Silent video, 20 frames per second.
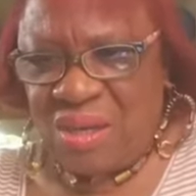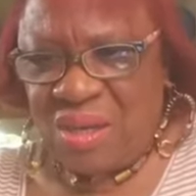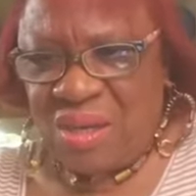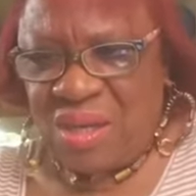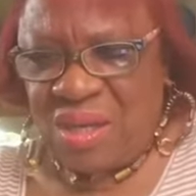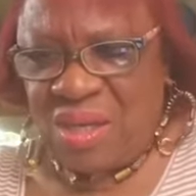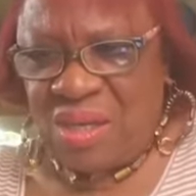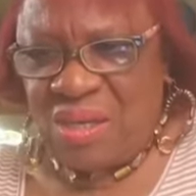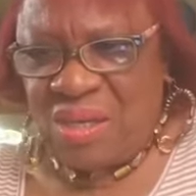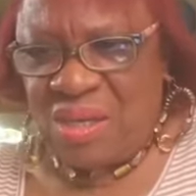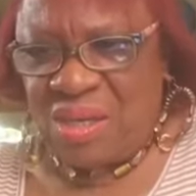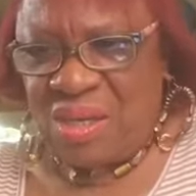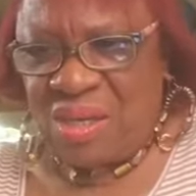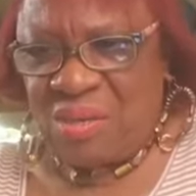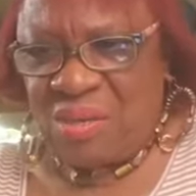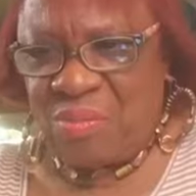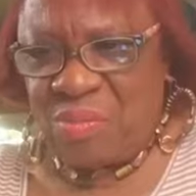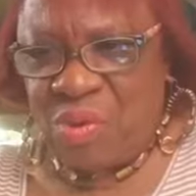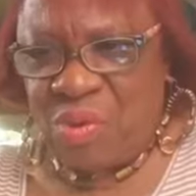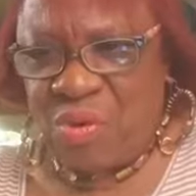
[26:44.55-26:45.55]
in
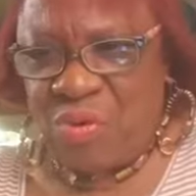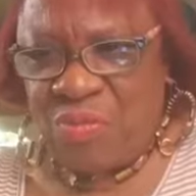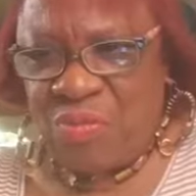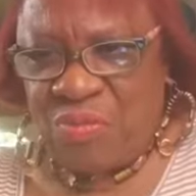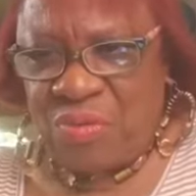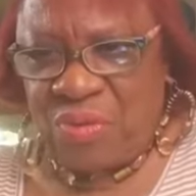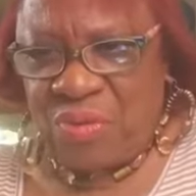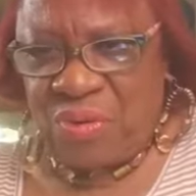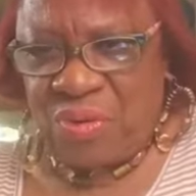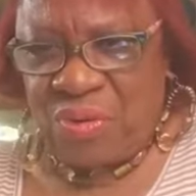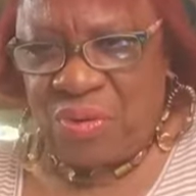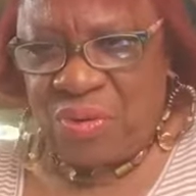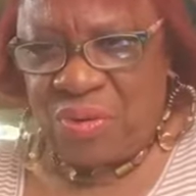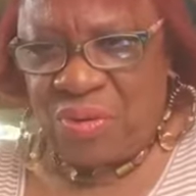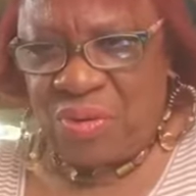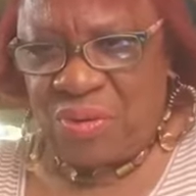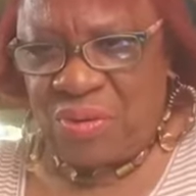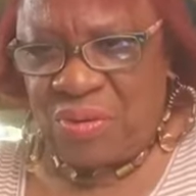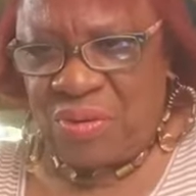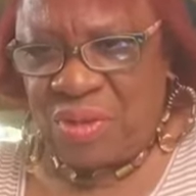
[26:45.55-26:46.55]
DM
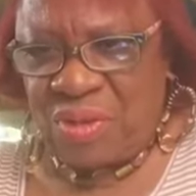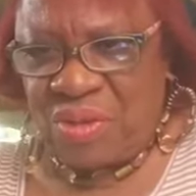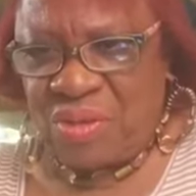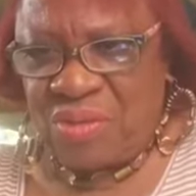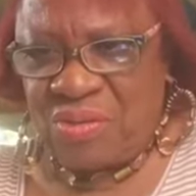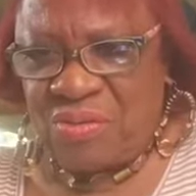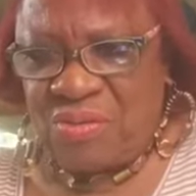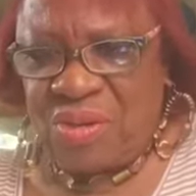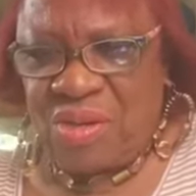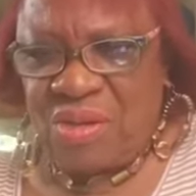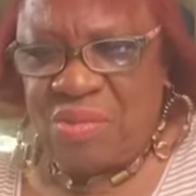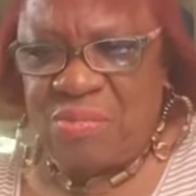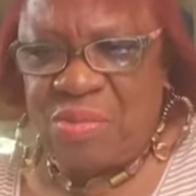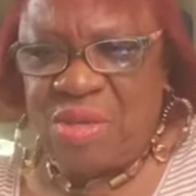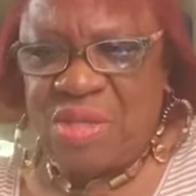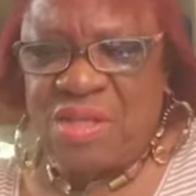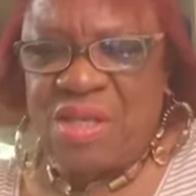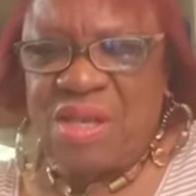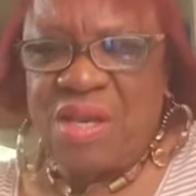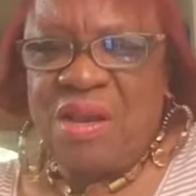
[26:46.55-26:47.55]
over the Instagram
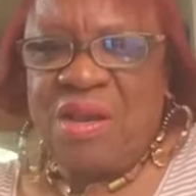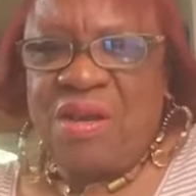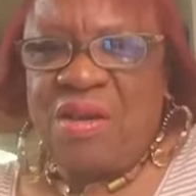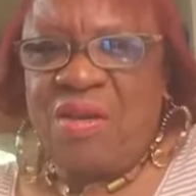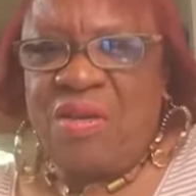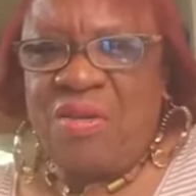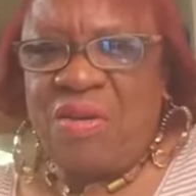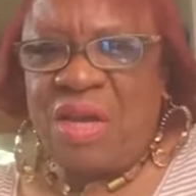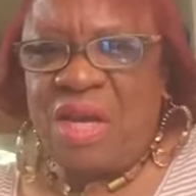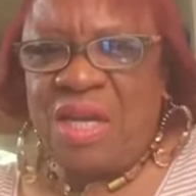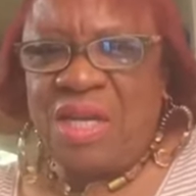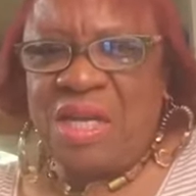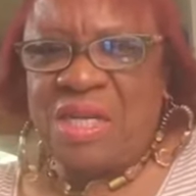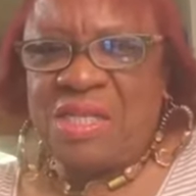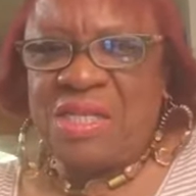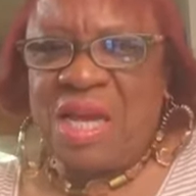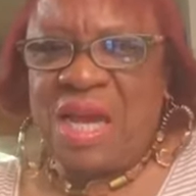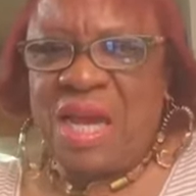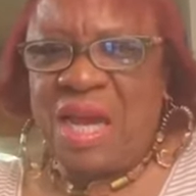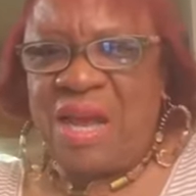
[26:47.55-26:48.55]
message? Okay,
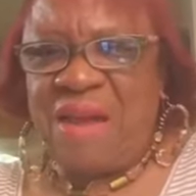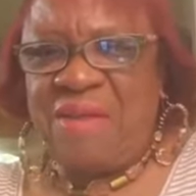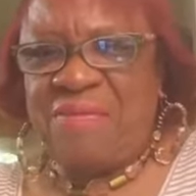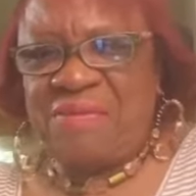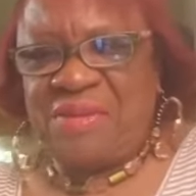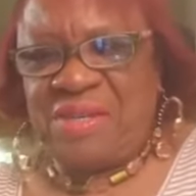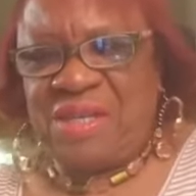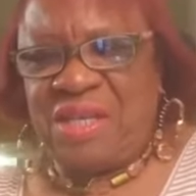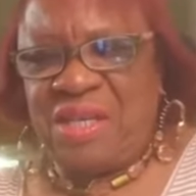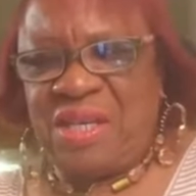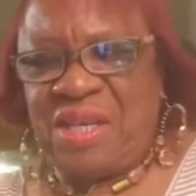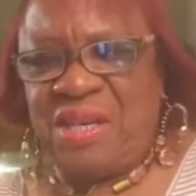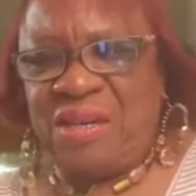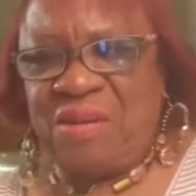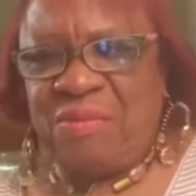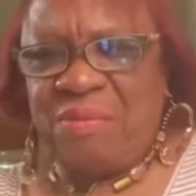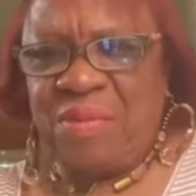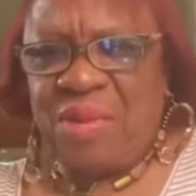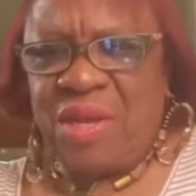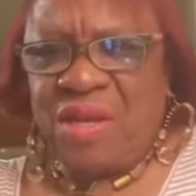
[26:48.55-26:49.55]
yes, I have
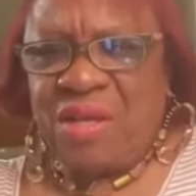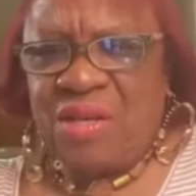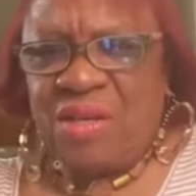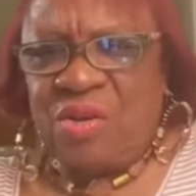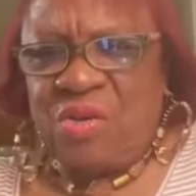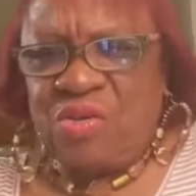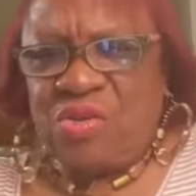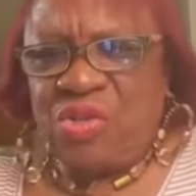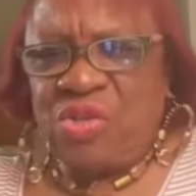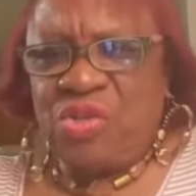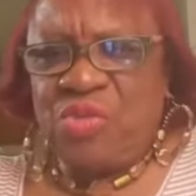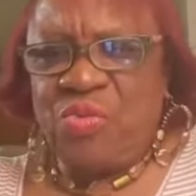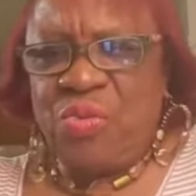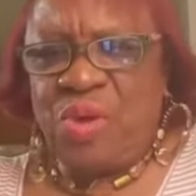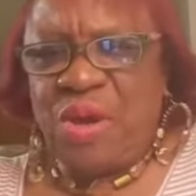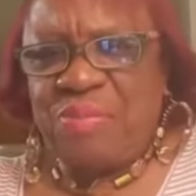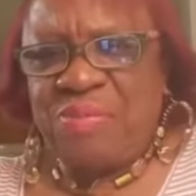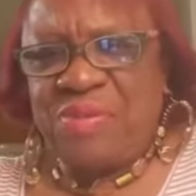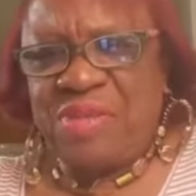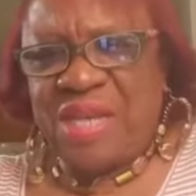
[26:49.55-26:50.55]
DM. Go to the
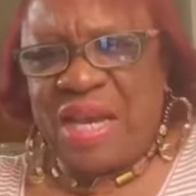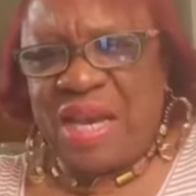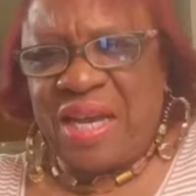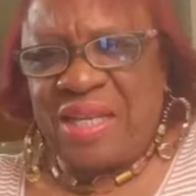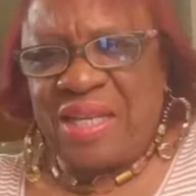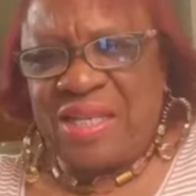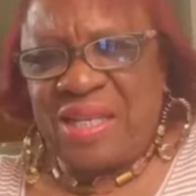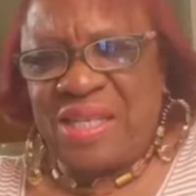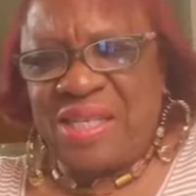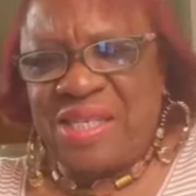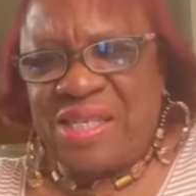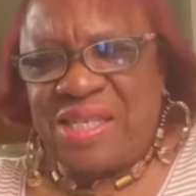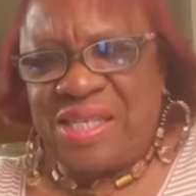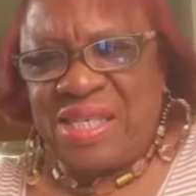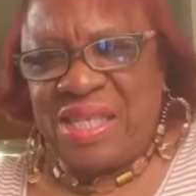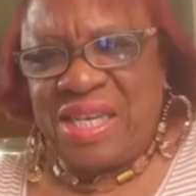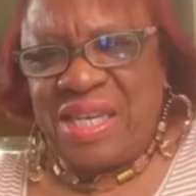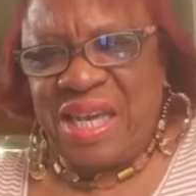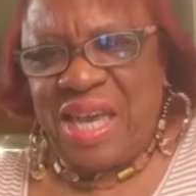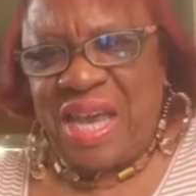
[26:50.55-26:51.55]
website. It's
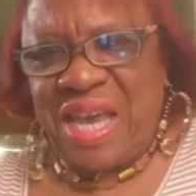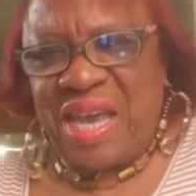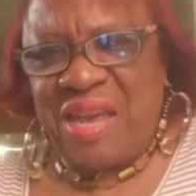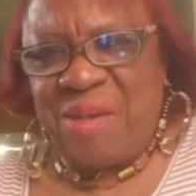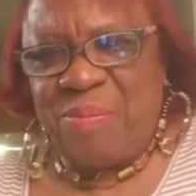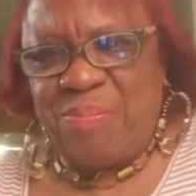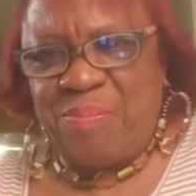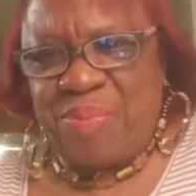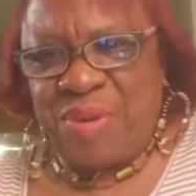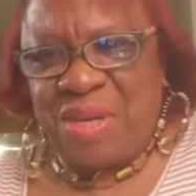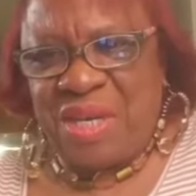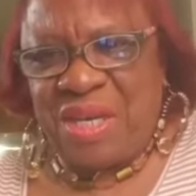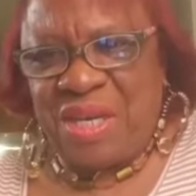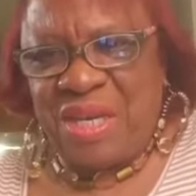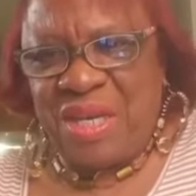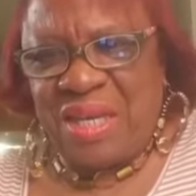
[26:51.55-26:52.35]
CABMSP